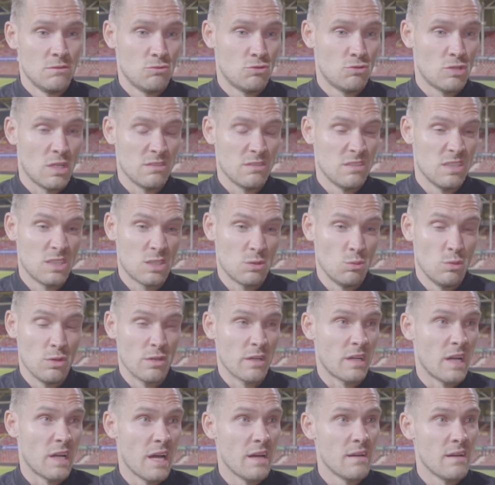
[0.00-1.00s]
Transition, we're
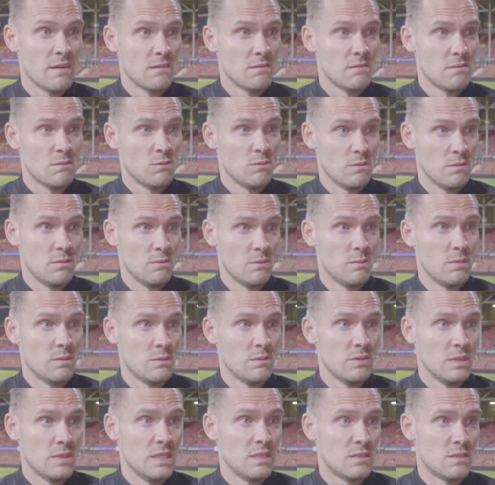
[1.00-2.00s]
okay.
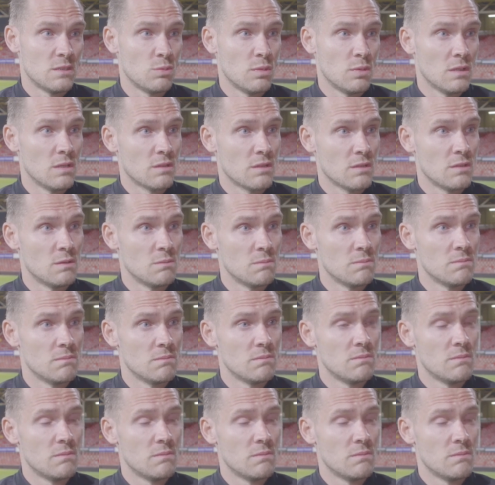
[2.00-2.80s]
But we need to work on the